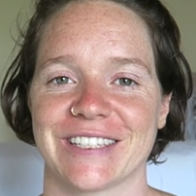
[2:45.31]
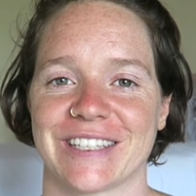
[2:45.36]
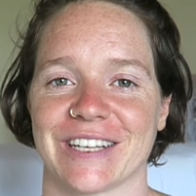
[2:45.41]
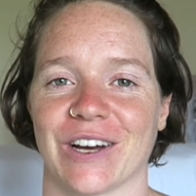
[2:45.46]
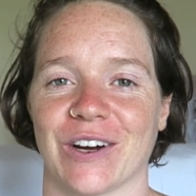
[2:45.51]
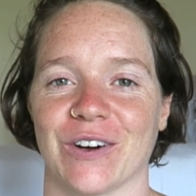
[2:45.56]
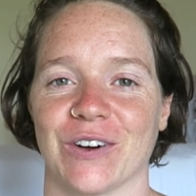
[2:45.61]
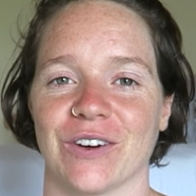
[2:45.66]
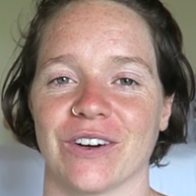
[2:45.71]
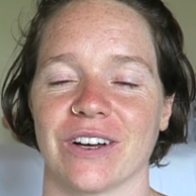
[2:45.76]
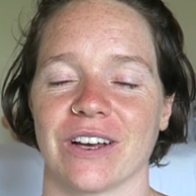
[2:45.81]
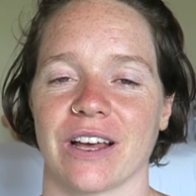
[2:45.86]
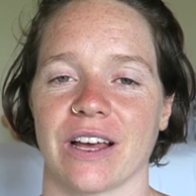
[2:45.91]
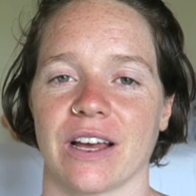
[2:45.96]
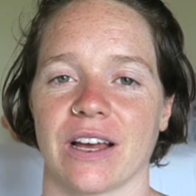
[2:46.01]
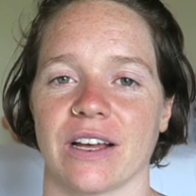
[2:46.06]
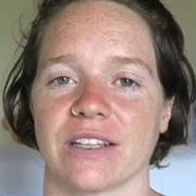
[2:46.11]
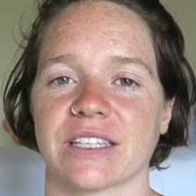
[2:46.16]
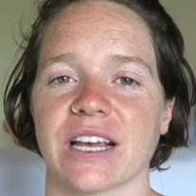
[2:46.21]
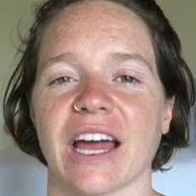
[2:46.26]
So
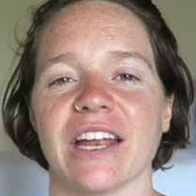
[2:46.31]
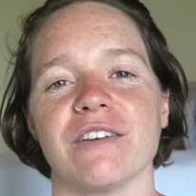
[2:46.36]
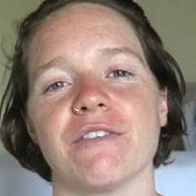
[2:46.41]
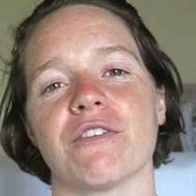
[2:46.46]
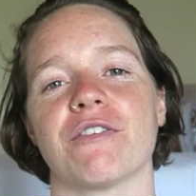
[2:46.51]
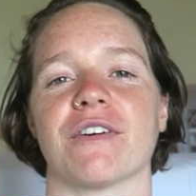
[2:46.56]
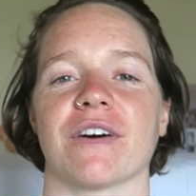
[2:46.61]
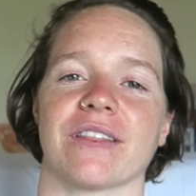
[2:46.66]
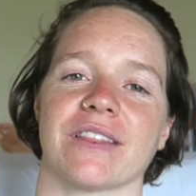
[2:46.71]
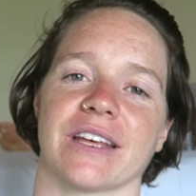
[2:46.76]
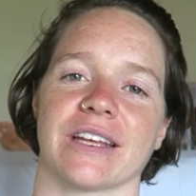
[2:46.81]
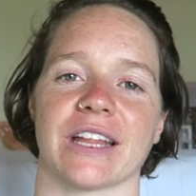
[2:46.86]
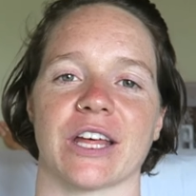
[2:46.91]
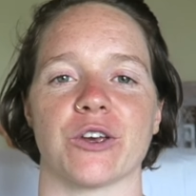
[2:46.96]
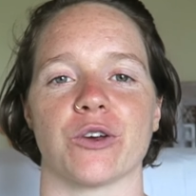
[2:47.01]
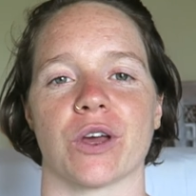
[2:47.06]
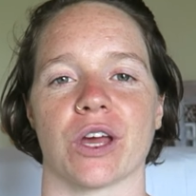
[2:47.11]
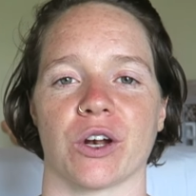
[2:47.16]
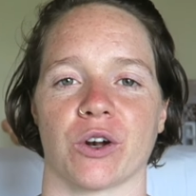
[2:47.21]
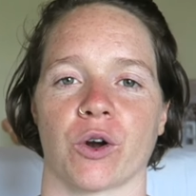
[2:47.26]
it's kind of a fun thing that
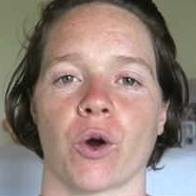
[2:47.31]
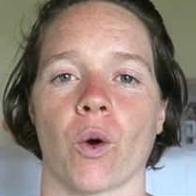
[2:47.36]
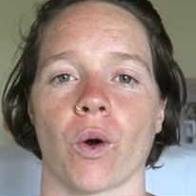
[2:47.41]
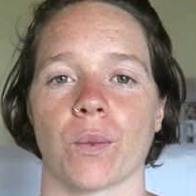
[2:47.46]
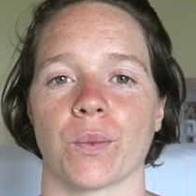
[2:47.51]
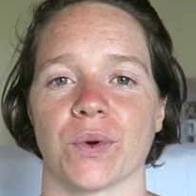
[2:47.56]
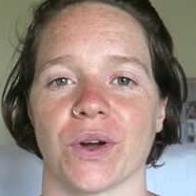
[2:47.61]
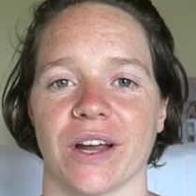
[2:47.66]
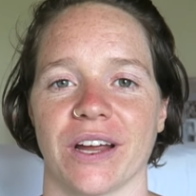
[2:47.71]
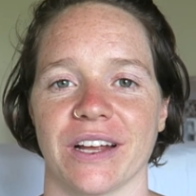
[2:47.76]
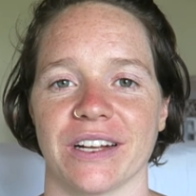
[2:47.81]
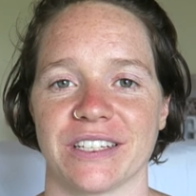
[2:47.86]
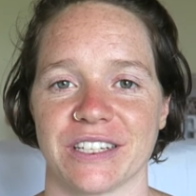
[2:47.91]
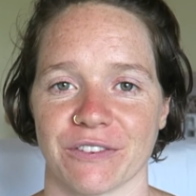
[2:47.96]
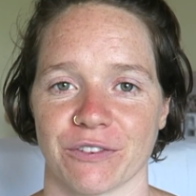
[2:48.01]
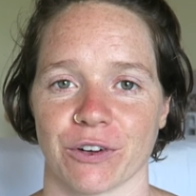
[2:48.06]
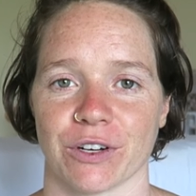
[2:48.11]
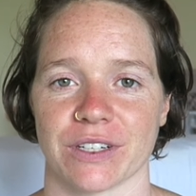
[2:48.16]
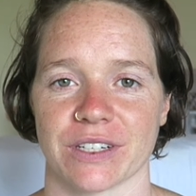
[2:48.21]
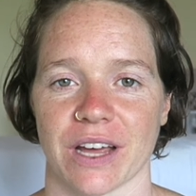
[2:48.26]
you can incorporate at
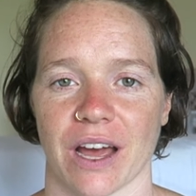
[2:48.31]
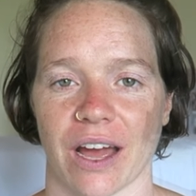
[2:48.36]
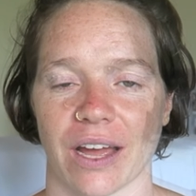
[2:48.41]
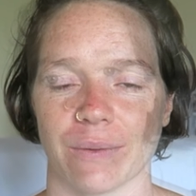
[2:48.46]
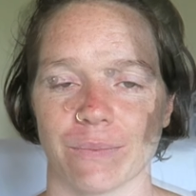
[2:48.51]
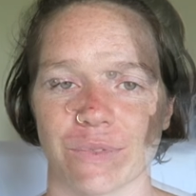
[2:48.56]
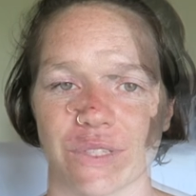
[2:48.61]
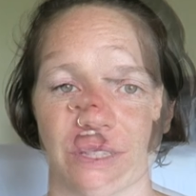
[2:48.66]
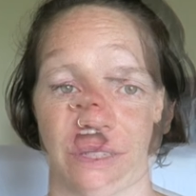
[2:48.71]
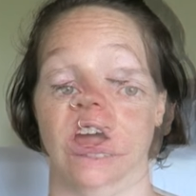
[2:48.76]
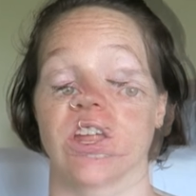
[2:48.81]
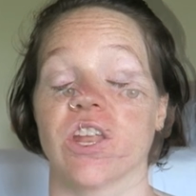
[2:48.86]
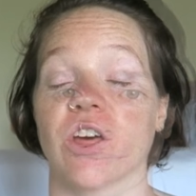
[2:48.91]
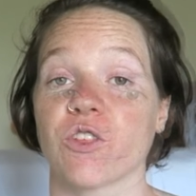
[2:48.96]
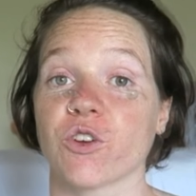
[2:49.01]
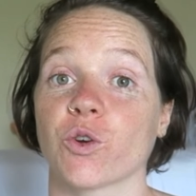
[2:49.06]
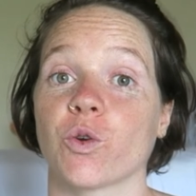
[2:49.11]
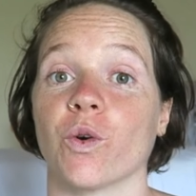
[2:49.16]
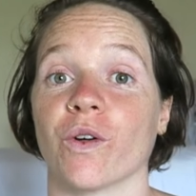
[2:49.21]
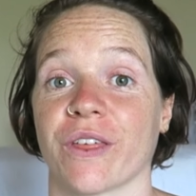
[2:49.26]
different times.
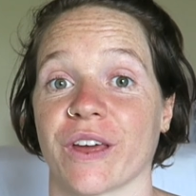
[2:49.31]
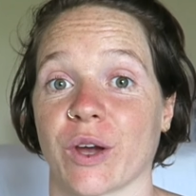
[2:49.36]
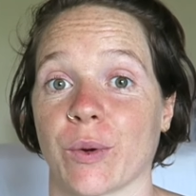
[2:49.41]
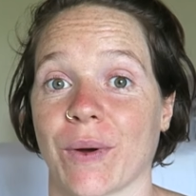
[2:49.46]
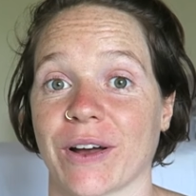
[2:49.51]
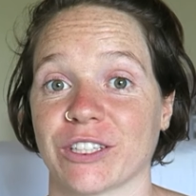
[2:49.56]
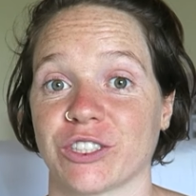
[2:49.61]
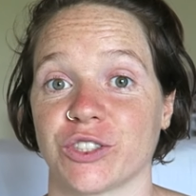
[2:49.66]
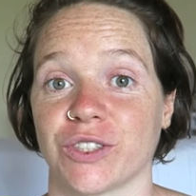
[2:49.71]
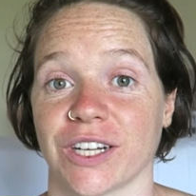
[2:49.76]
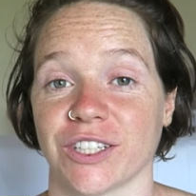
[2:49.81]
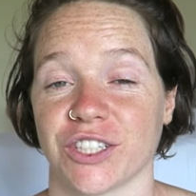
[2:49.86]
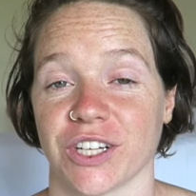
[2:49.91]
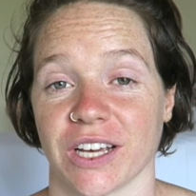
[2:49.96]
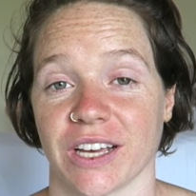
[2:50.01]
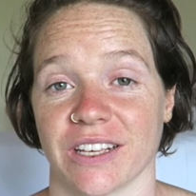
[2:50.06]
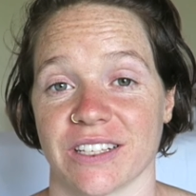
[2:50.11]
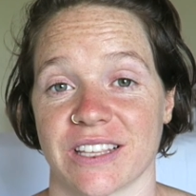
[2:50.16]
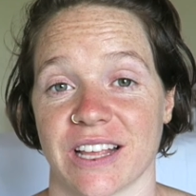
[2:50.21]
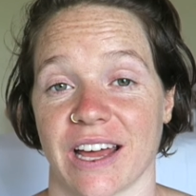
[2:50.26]
Another cool thing about
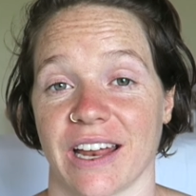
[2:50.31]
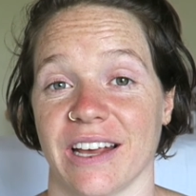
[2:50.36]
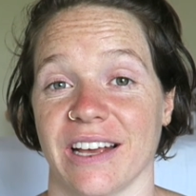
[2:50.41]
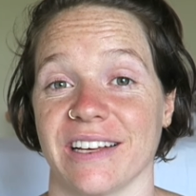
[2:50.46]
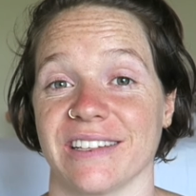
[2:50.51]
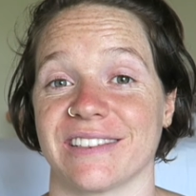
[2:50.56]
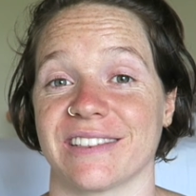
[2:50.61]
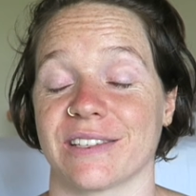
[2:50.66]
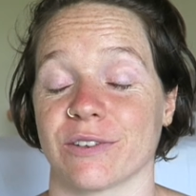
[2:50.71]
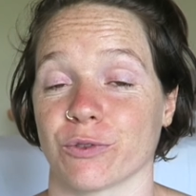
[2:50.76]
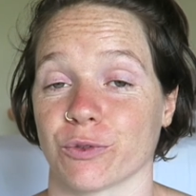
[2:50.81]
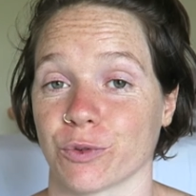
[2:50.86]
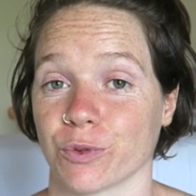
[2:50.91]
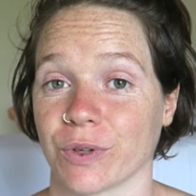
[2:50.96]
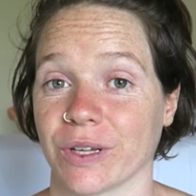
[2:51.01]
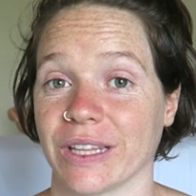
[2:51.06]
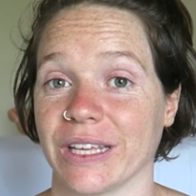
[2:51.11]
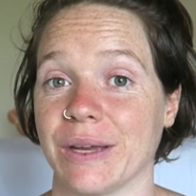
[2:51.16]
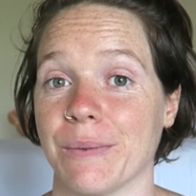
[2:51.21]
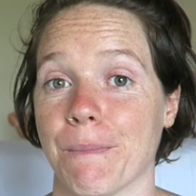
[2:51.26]
stretching is that it's
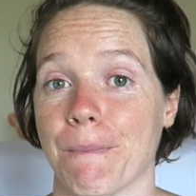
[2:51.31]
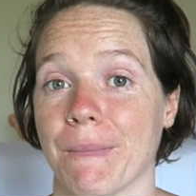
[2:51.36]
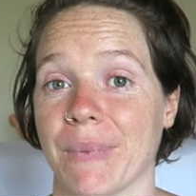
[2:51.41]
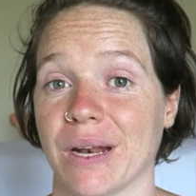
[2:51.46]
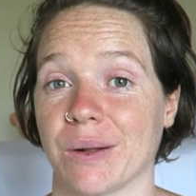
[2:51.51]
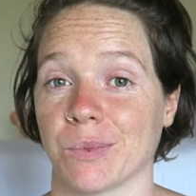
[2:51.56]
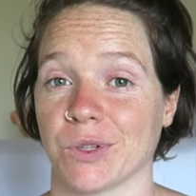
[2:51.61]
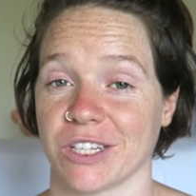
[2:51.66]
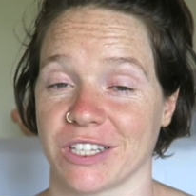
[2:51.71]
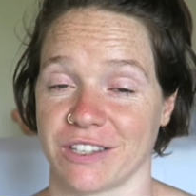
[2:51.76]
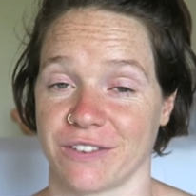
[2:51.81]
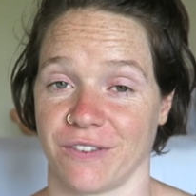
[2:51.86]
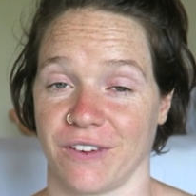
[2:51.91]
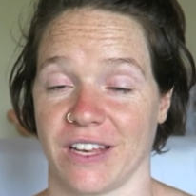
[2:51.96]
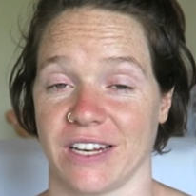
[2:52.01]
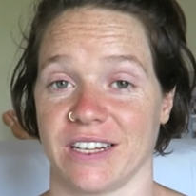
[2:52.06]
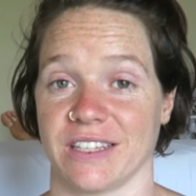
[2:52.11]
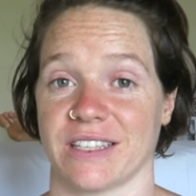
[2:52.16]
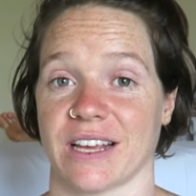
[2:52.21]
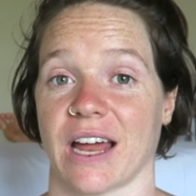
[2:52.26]
really minimalist
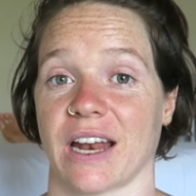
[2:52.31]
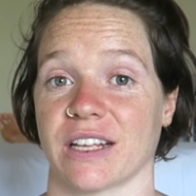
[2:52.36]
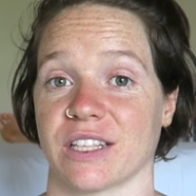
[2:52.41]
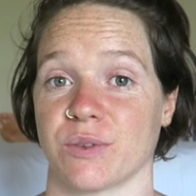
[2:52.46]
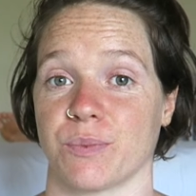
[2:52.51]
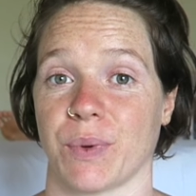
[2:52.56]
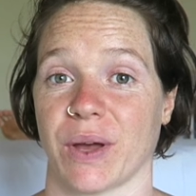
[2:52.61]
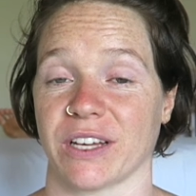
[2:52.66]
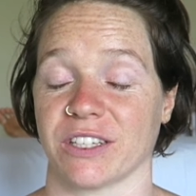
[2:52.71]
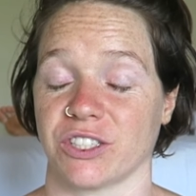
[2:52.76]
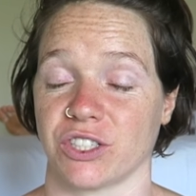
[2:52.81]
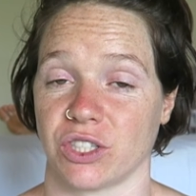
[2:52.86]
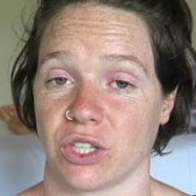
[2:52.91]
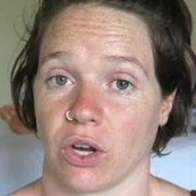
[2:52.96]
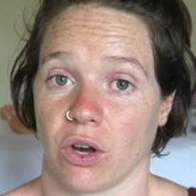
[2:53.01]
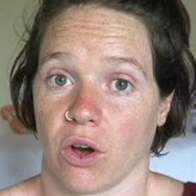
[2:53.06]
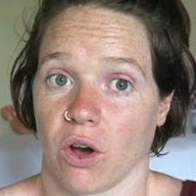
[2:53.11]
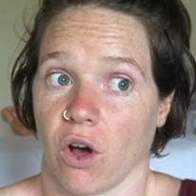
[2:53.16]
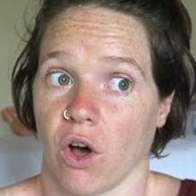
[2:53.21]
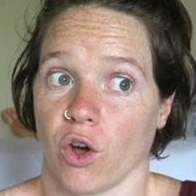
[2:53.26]
fitness at its best.
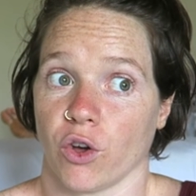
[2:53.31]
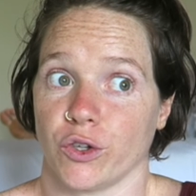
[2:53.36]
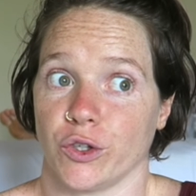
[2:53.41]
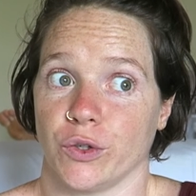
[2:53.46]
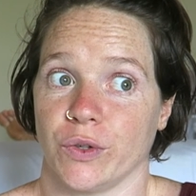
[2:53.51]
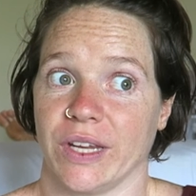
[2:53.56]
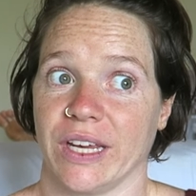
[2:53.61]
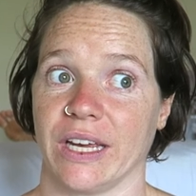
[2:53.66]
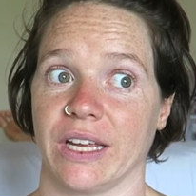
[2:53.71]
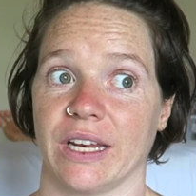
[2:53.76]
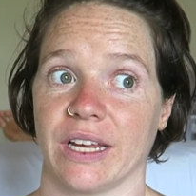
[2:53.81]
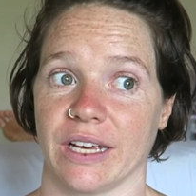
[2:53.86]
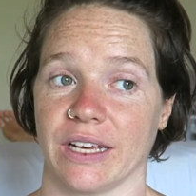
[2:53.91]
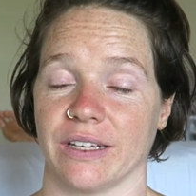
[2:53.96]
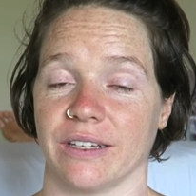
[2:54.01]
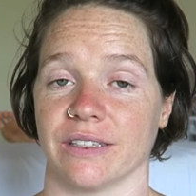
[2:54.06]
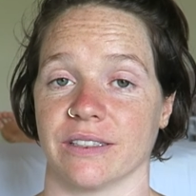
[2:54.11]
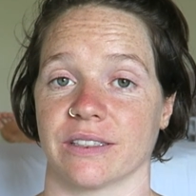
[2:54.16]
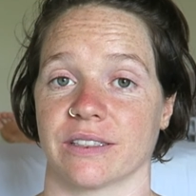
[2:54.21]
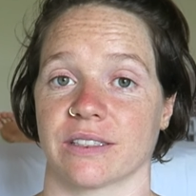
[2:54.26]
All you need
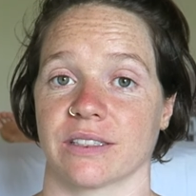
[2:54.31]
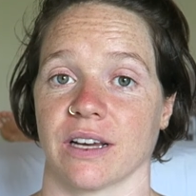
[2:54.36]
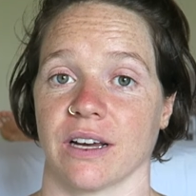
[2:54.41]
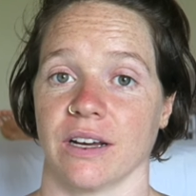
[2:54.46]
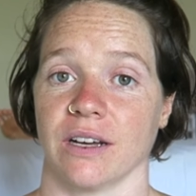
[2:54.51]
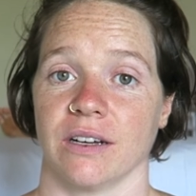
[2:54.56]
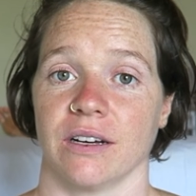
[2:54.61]
is